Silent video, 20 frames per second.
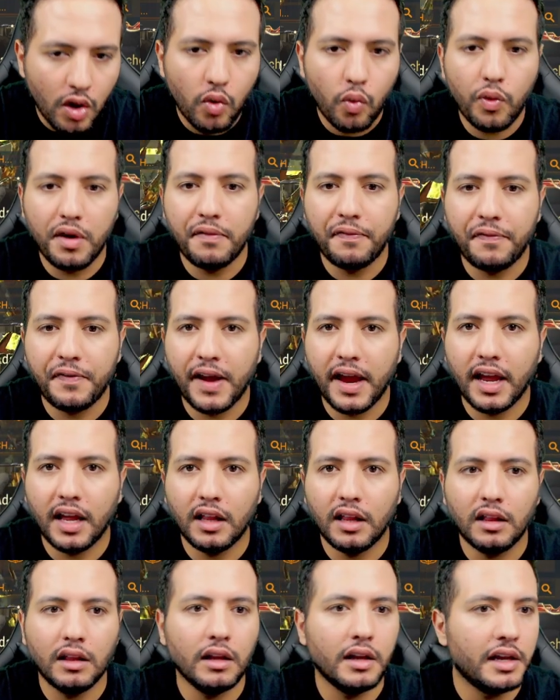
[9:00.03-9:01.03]
we
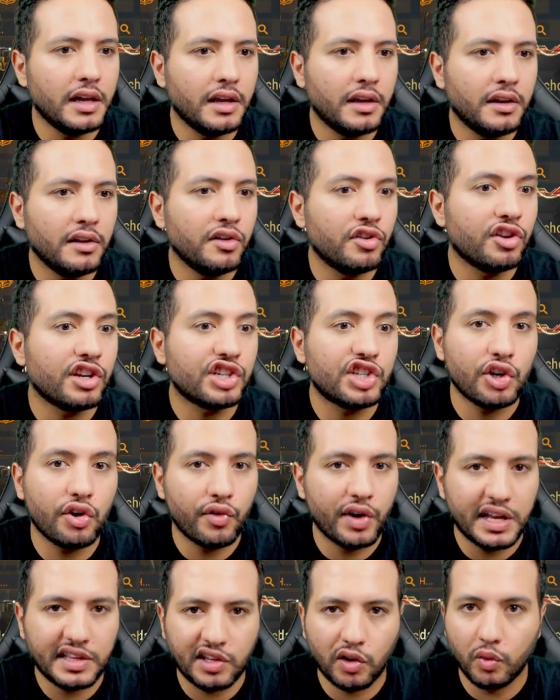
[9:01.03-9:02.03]
fail in
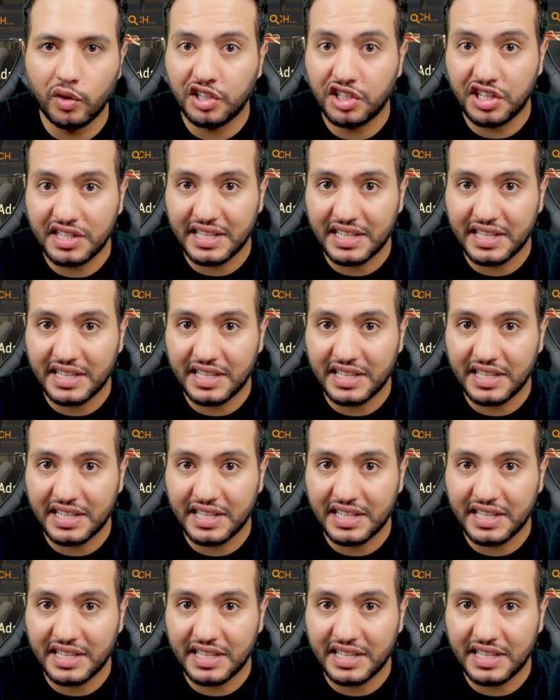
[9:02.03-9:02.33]
regenerating, which is